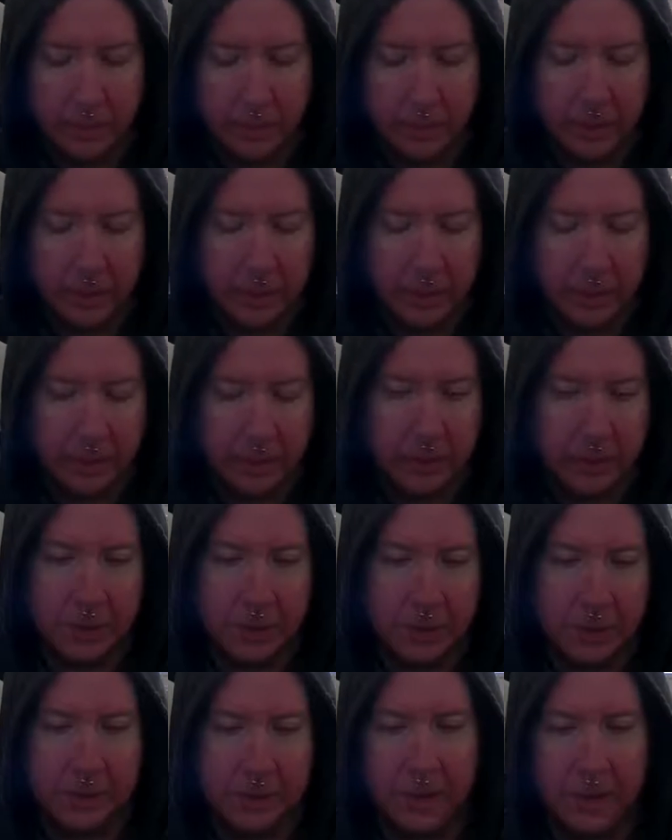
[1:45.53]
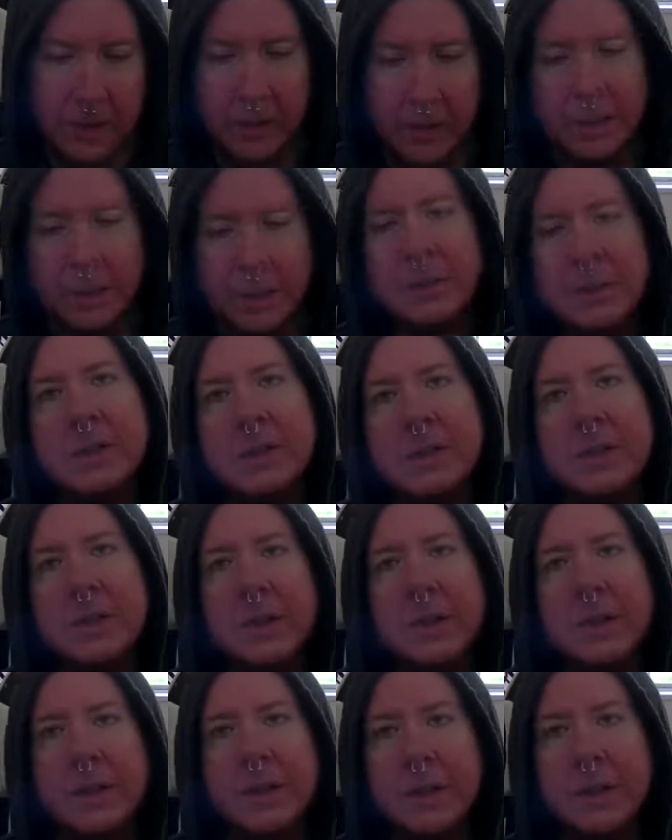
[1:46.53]
There was times during the
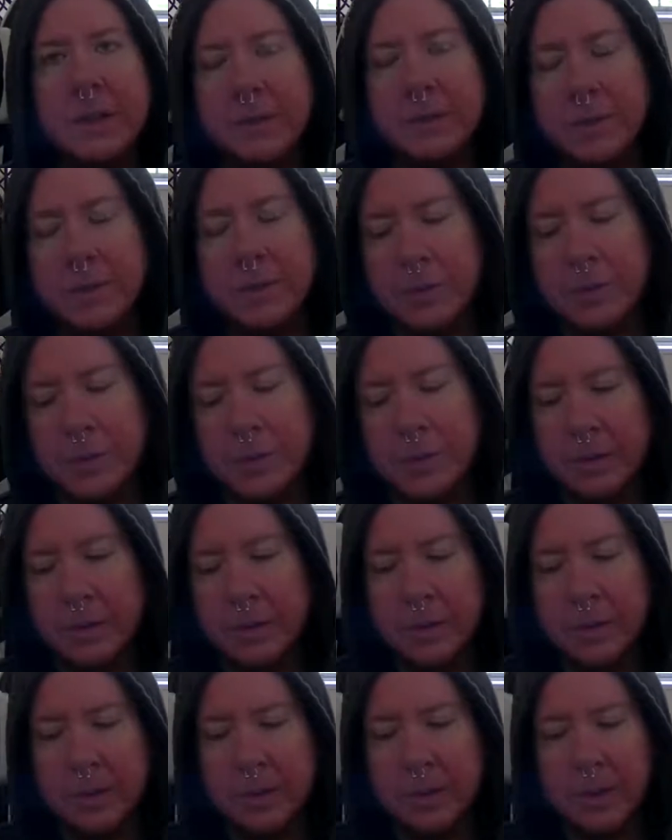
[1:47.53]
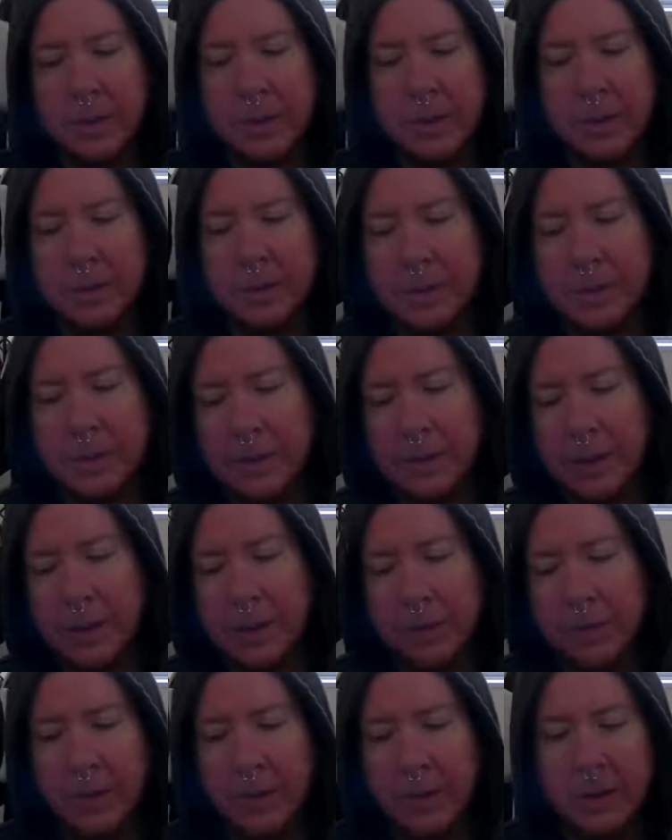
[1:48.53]
infusion today that I felt
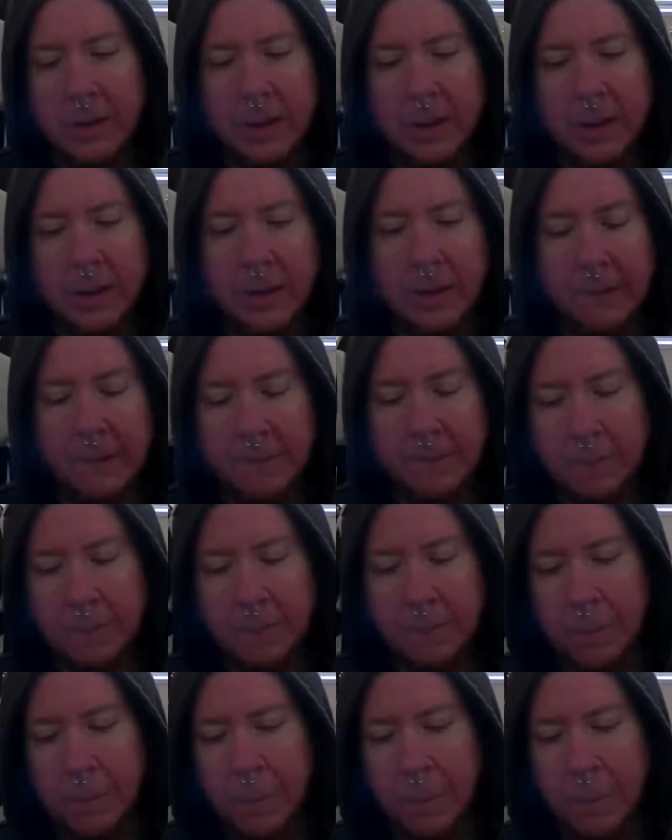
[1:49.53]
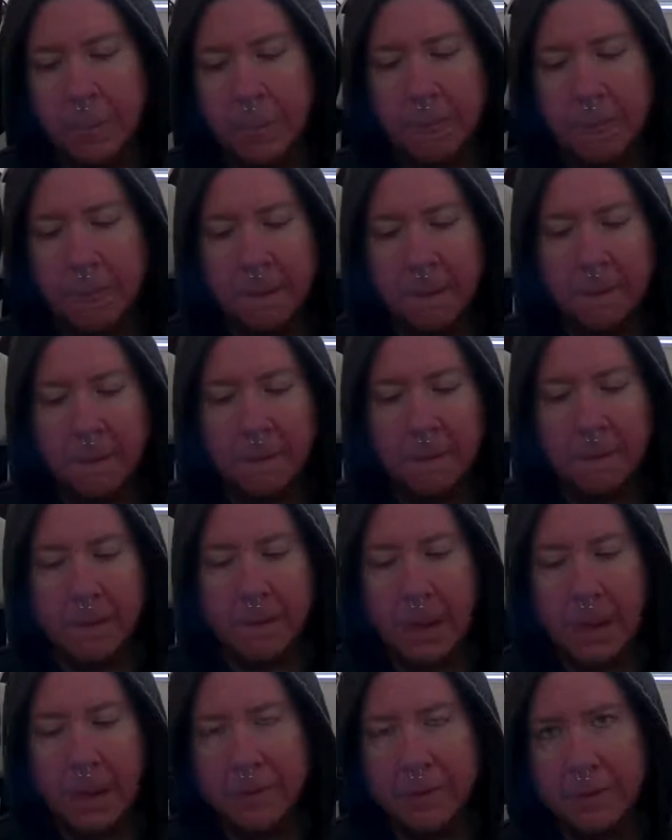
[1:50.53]
like
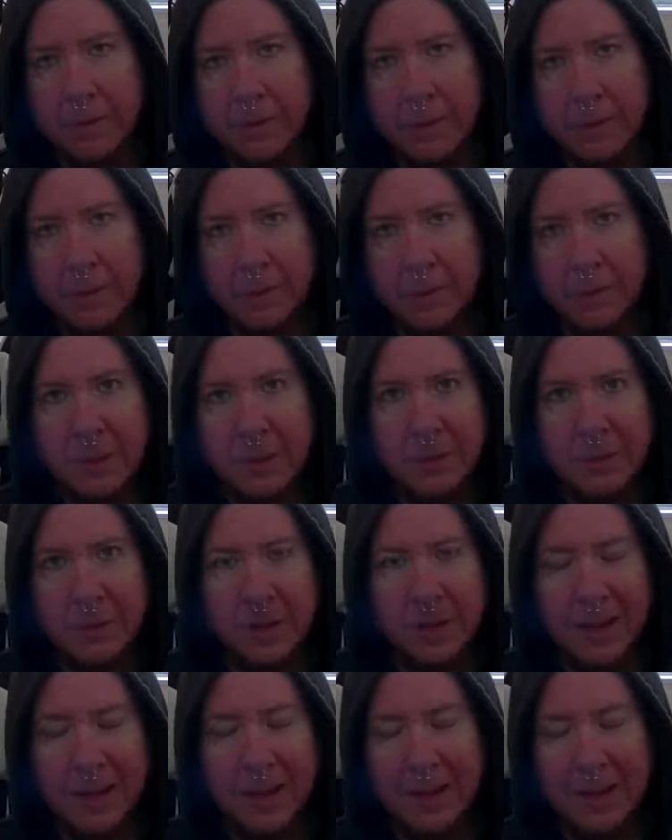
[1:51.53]
everything was going to be okay.